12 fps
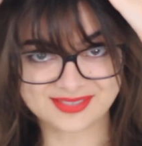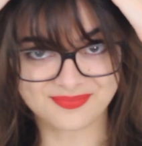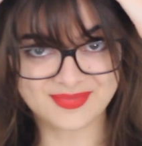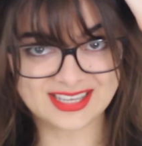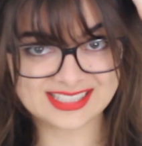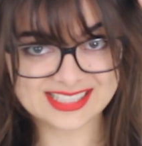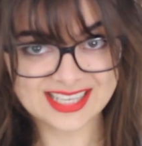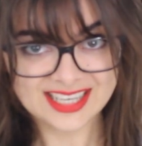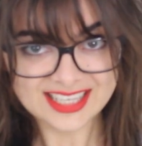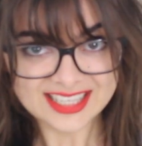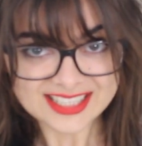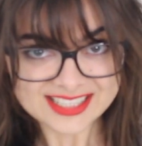this mess.
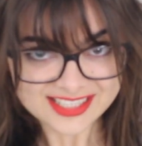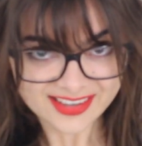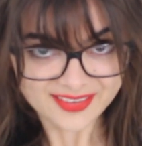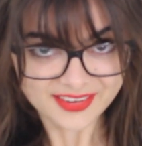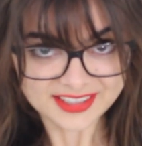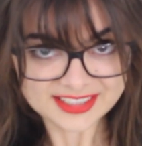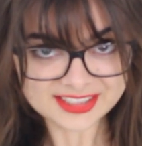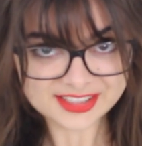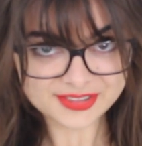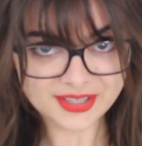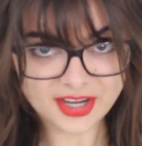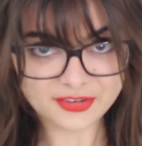So I'm going
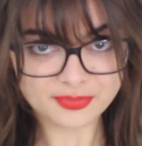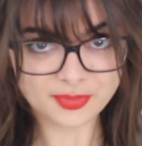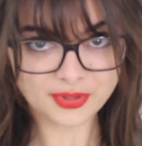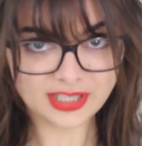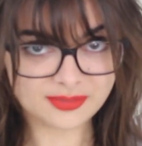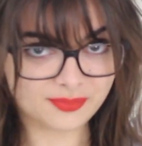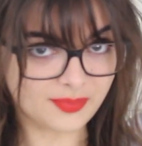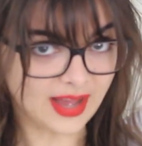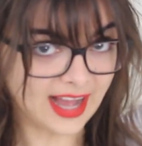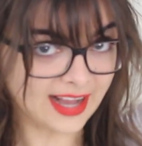to kind of pull it